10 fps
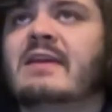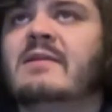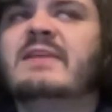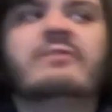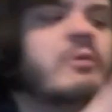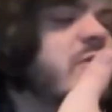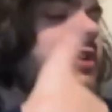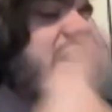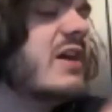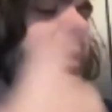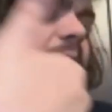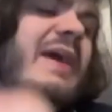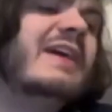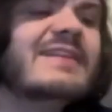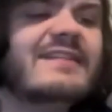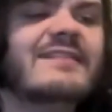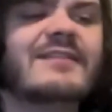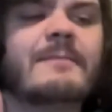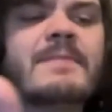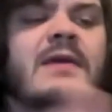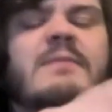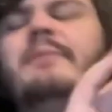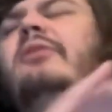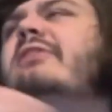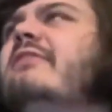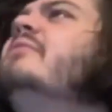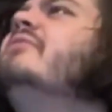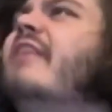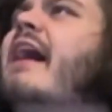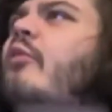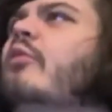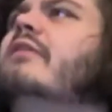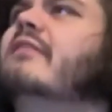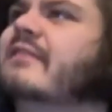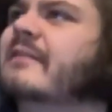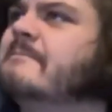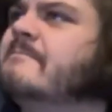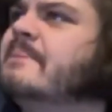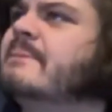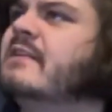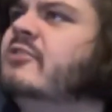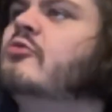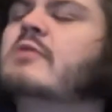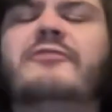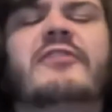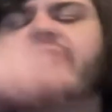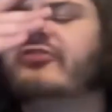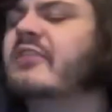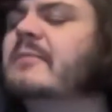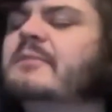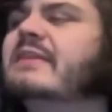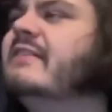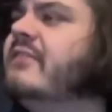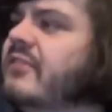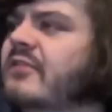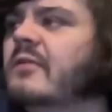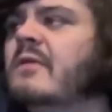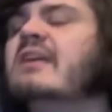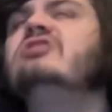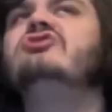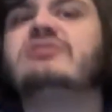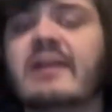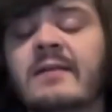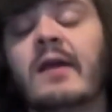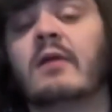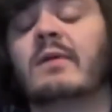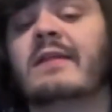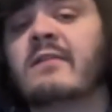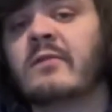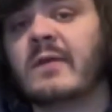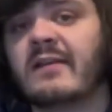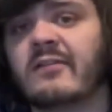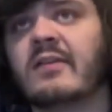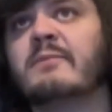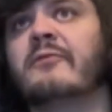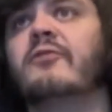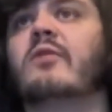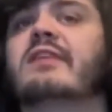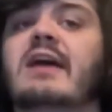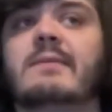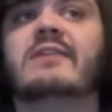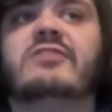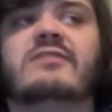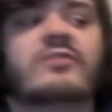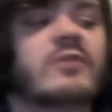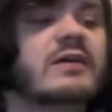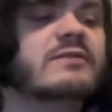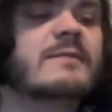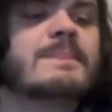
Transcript: Because when we talk about paganism, people use that word to refer simply to Gentile religious traditions before the coming of Jesus Christ.